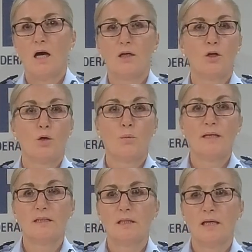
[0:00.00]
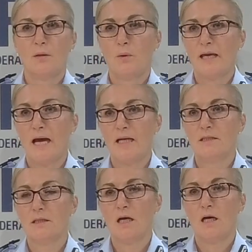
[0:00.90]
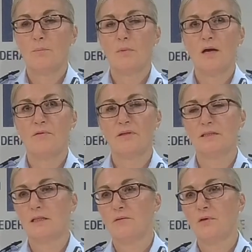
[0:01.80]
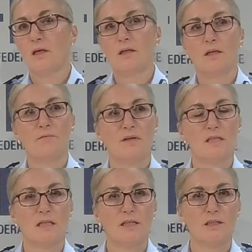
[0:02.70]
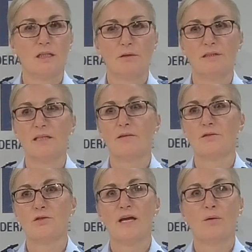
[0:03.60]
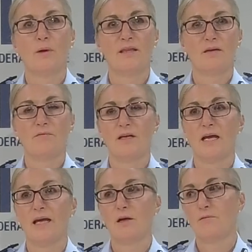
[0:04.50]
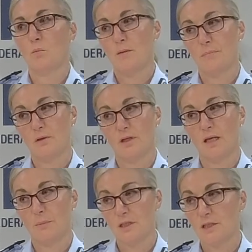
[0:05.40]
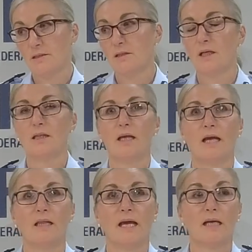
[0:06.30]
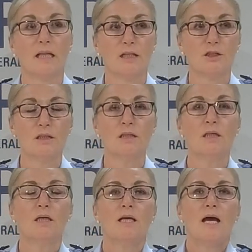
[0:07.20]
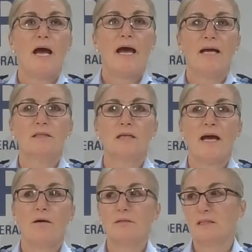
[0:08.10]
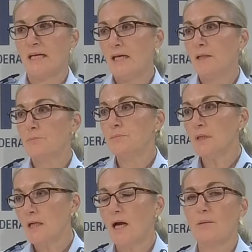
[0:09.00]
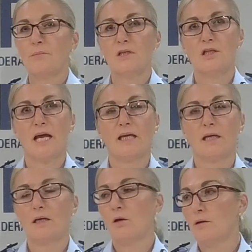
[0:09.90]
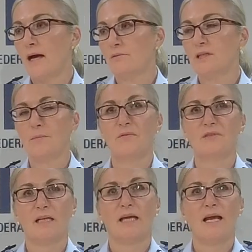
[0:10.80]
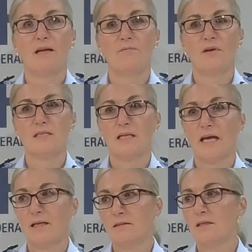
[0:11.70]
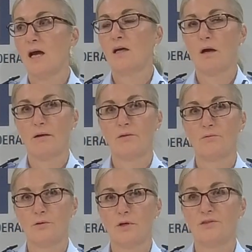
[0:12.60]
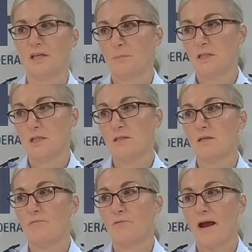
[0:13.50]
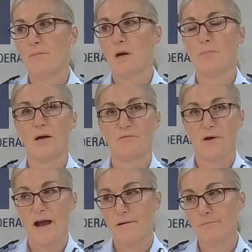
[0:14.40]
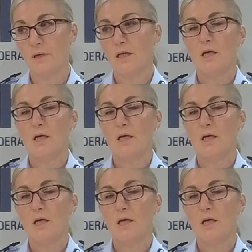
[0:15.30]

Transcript: Recently we had a very significant investigation here in South Australia where the offender had over 1 million images in their collection. And our team, the JACET, or our team of dedicated investigators, are going through those images frame by frame